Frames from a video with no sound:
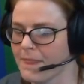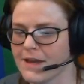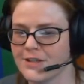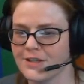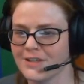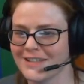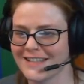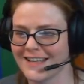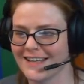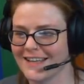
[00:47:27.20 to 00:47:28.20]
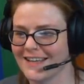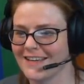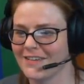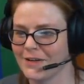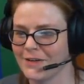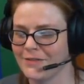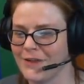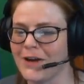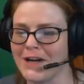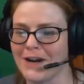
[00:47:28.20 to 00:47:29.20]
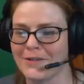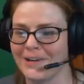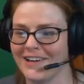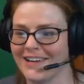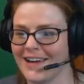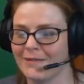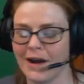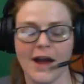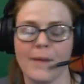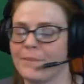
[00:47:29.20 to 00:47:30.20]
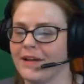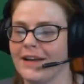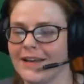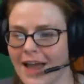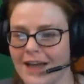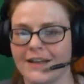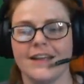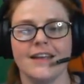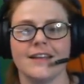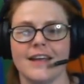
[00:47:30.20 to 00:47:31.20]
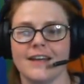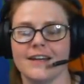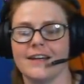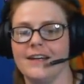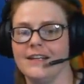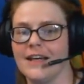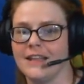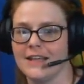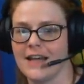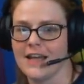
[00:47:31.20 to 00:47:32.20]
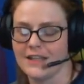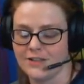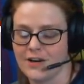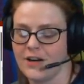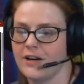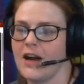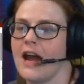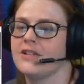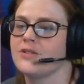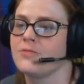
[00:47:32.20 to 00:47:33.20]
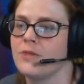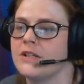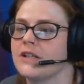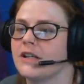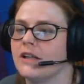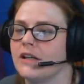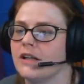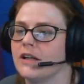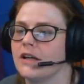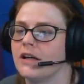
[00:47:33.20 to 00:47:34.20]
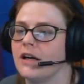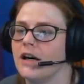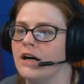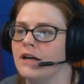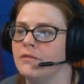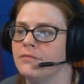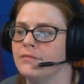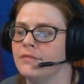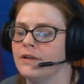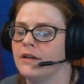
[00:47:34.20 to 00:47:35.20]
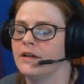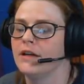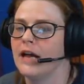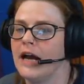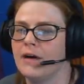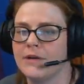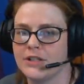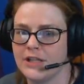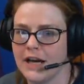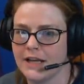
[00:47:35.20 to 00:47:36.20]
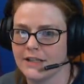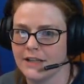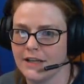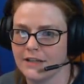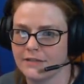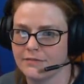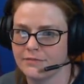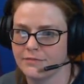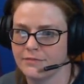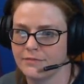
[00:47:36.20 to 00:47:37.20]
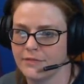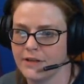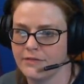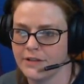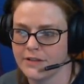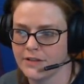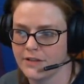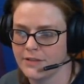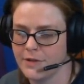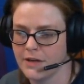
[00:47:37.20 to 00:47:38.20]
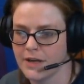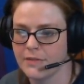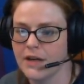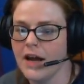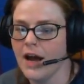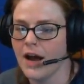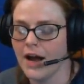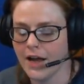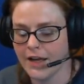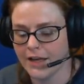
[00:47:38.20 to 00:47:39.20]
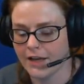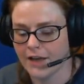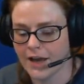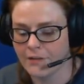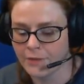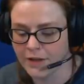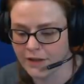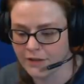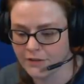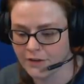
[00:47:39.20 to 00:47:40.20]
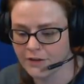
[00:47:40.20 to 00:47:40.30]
She looks very awkward on camera. But again, like nothing against her. I just wonder how much he had to like convince her to be on camera. I have been